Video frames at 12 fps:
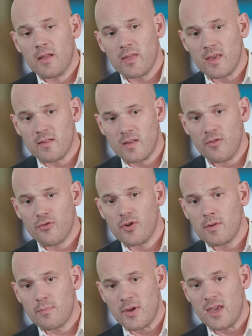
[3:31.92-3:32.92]
these
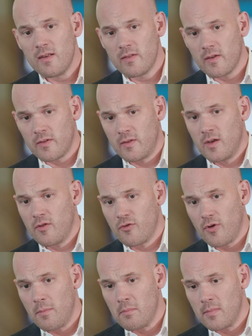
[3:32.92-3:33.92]
different pieces
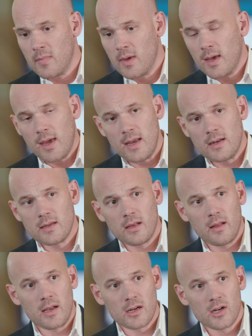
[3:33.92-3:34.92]
from
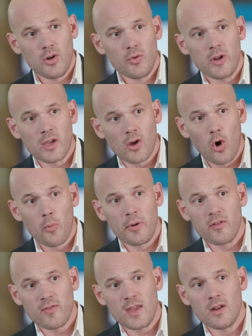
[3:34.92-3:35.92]
Intel, including
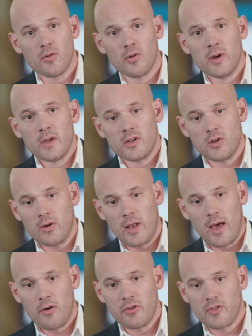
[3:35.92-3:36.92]
OpenVINO to
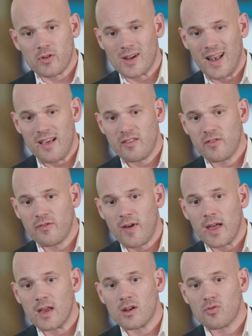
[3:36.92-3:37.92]
allow us to
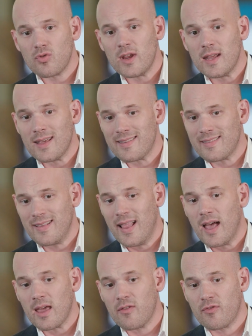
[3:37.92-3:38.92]
classify ingredients
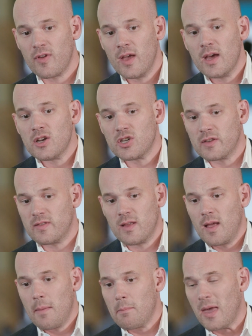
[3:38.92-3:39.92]
live, just
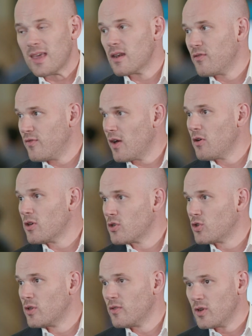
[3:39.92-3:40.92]
make it a very
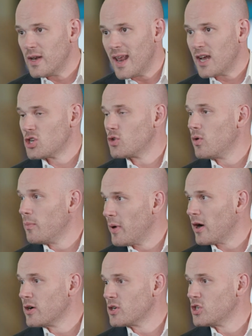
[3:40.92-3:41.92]
natural
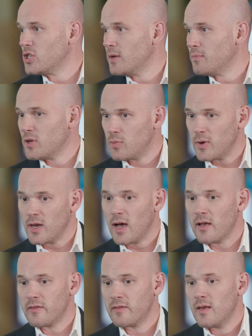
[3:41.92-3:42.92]
partnership between
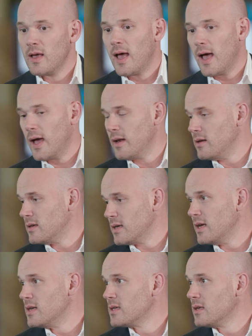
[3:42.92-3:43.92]
us and
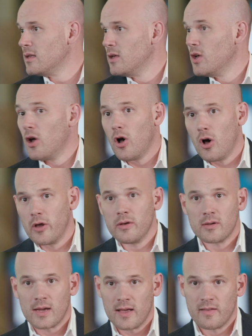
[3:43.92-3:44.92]
Intel
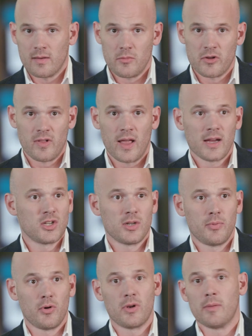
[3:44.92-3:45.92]
on customers like
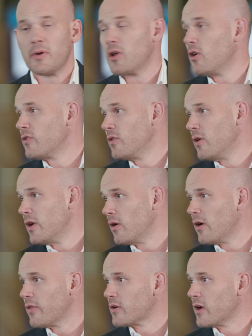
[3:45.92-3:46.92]
Chipotle, but also on our other